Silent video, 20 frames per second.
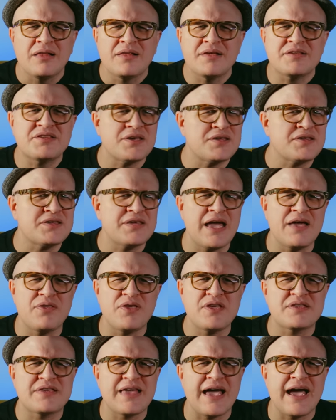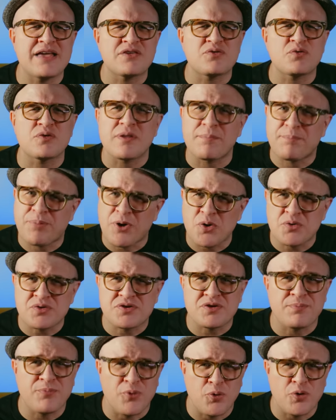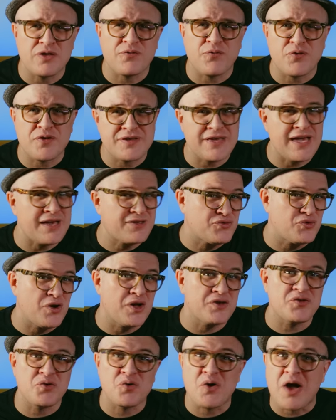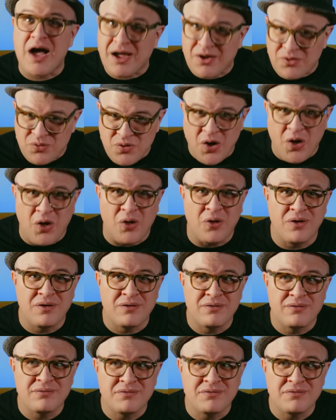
Let's just say these guys were the poster boys for sex, drugs, and rock and roll.